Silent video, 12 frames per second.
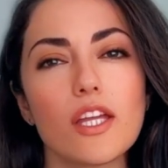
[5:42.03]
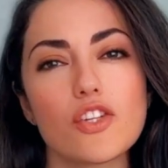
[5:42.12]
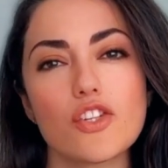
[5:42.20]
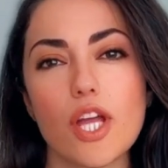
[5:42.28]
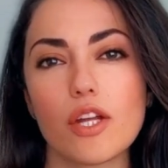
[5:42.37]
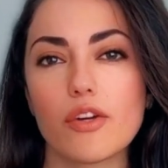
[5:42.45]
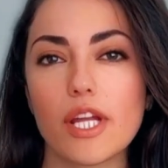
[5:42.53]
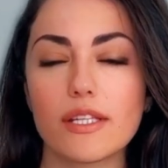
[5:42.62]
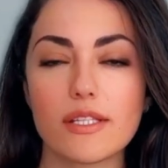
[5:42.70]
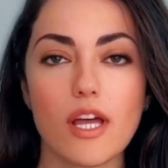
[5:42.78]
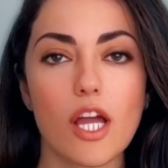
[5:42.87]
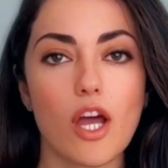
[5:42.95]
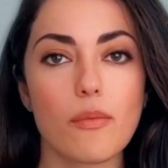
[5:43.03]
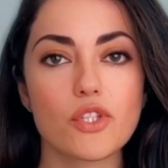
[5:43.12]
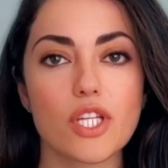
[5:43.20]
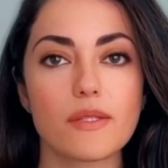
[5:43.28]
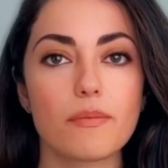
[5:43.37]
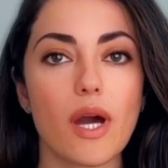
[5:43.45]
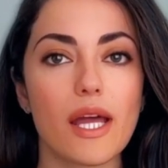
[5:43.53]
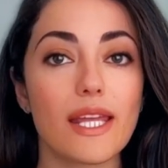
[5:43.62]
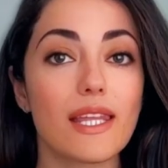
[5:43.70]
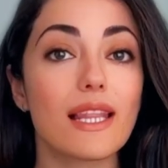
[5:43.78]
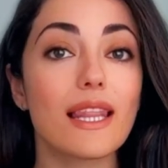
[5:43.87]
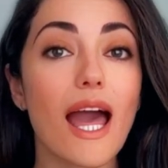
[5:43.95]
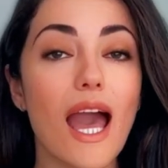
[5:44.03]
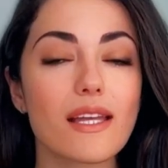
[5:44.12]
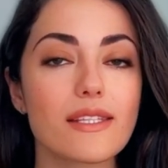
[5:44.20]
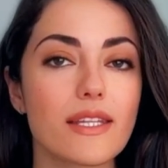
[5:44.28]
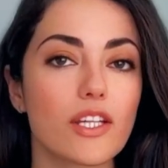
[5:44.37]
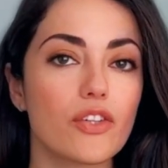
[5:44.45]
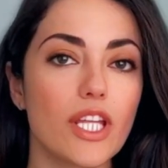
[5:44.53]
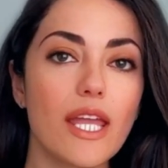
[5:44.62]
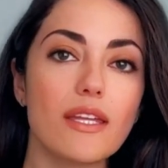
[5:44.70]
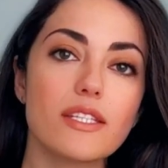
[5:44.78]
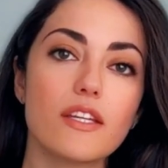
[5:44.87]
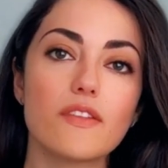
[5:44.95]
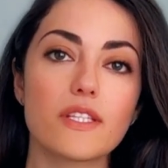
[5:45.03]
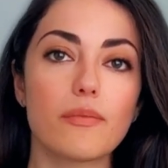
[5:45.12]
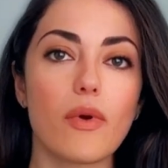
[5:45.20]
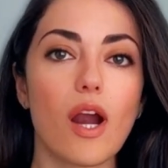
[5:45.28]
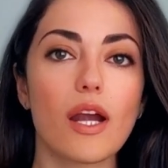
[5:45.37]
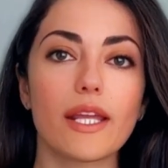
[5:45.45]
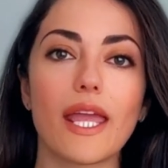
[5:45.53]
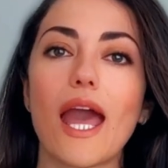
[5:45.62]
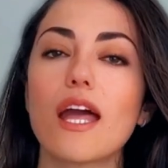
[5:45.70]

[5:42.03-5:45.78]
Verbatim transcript: can generate design options, but it lacks the creative spark